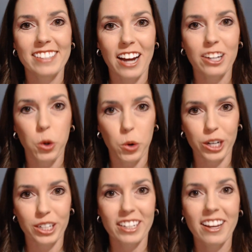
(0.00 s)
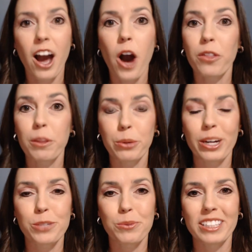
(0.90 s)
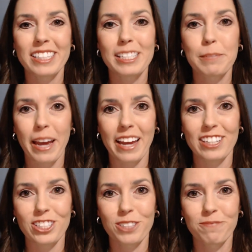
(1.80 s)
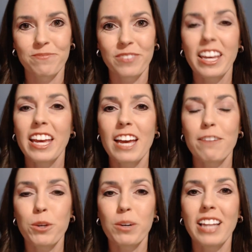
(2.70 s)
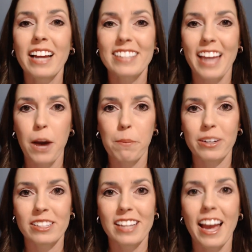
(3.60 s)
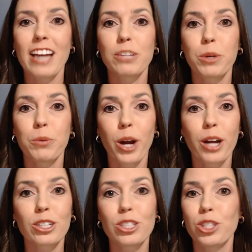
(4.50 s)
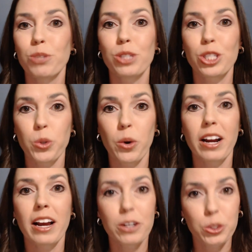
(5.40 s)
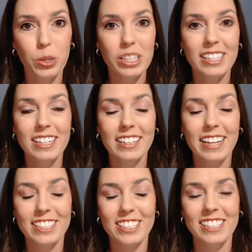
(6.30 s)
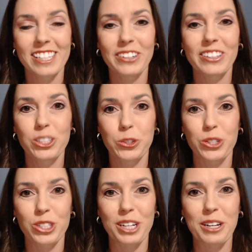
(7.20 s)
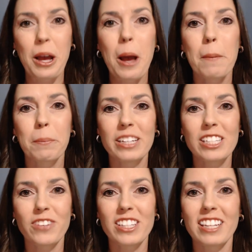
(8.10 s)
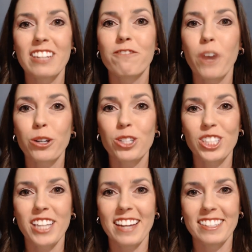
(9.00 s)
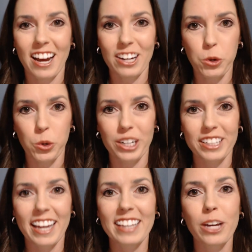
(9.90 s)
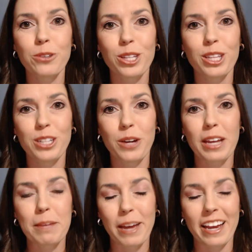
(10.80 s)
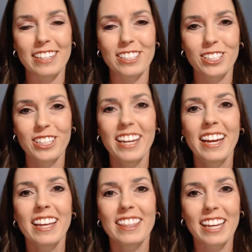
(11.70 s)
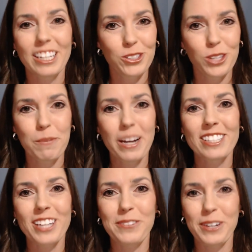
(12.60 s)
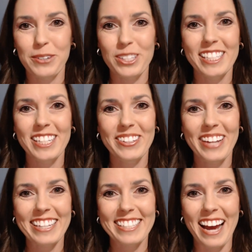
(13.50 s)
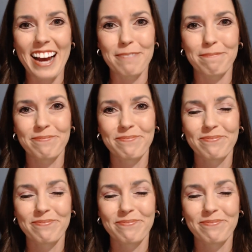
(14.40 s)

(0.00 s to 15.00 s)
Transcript: dot org on the press release page. If you would like to help us as we work to restore trusted elections here in Georgia, please visit voter g a dot org and go to the donate page. Thank you so much, and we will see you next time.